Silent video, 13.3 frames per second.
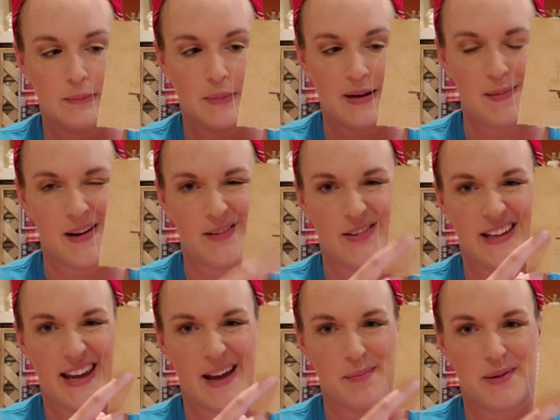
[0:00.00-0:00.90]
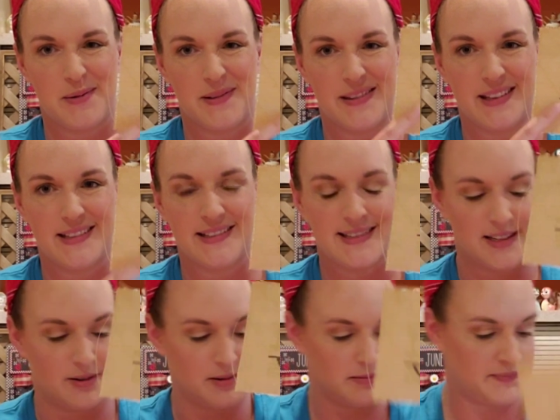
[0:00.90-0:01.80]
but I'm not really happy with it.
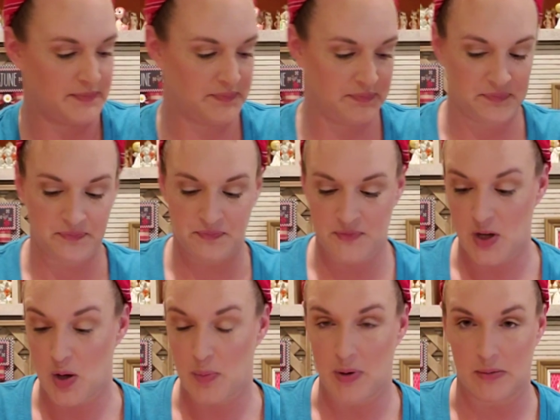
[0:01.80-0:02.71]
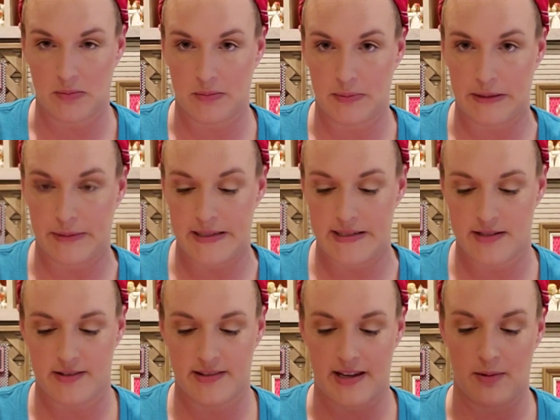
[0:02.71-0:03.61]
So I'll probably
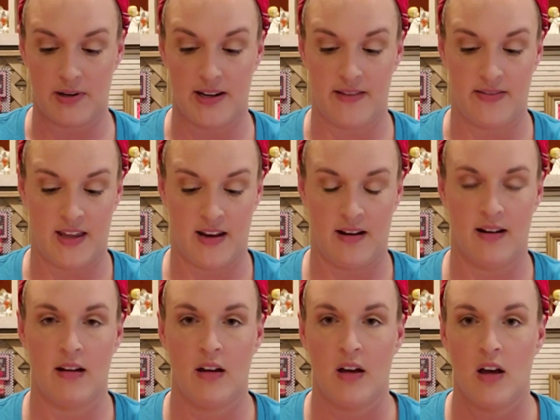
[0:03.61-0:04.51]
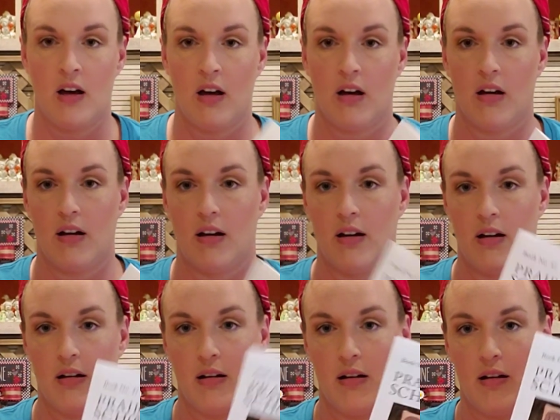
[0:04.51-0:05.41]
restart that one. And then
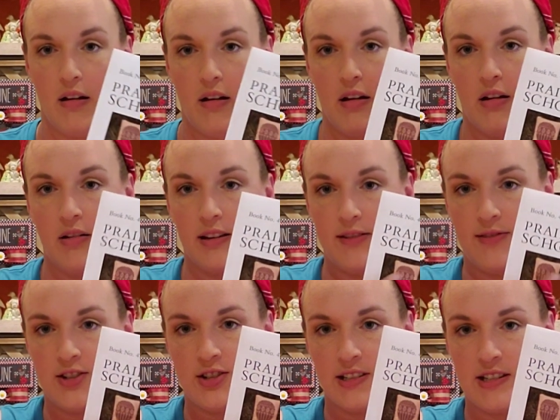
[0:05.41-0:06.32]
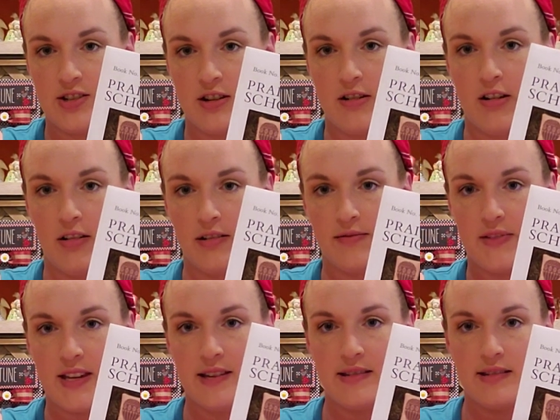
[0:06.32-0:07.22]
I'll eventually start all of
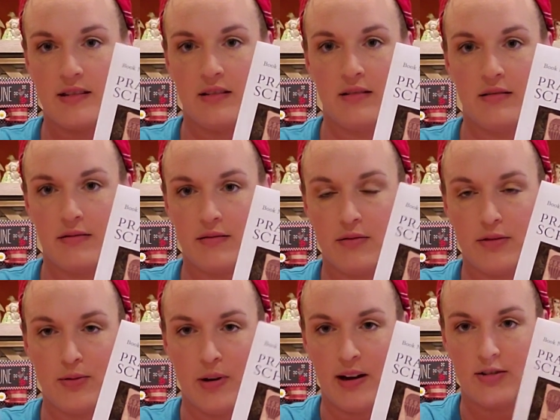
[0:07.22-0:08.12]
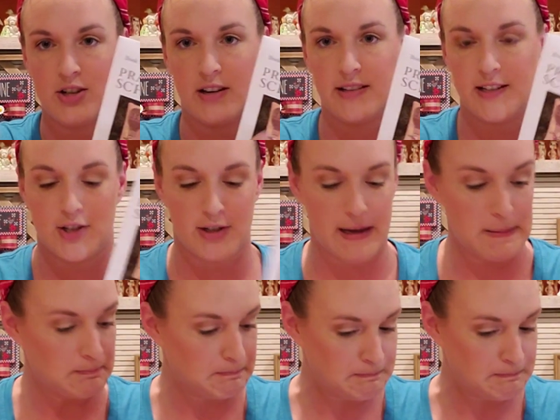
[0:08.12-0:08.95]
these throughout Jolly July.